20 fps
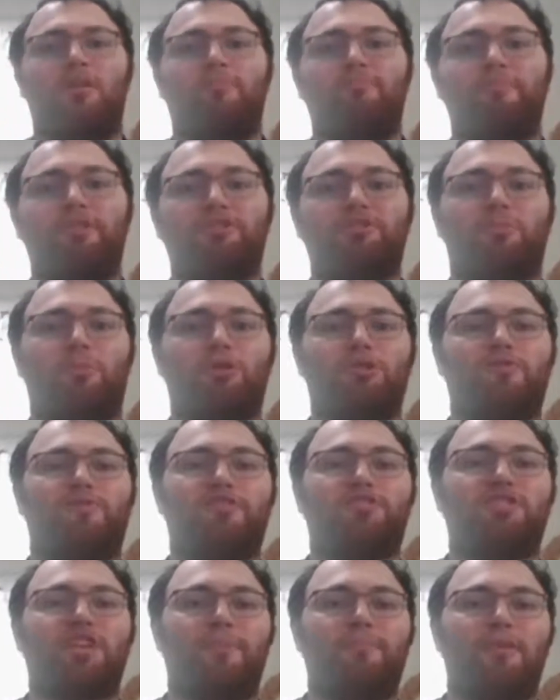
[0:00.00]
Miz and Morrison
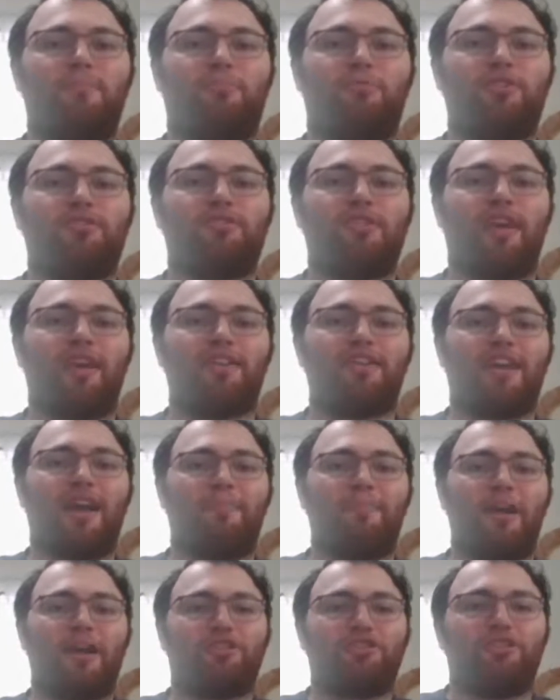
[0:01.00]
for Damian Priest in a
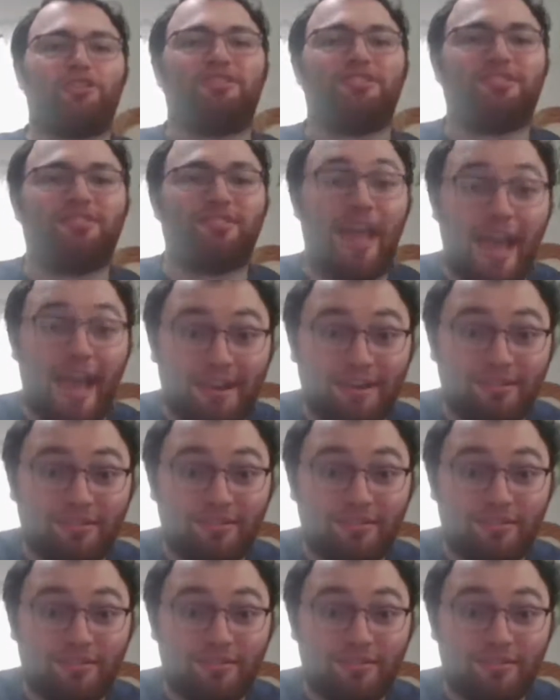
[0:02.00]
handicap match instead?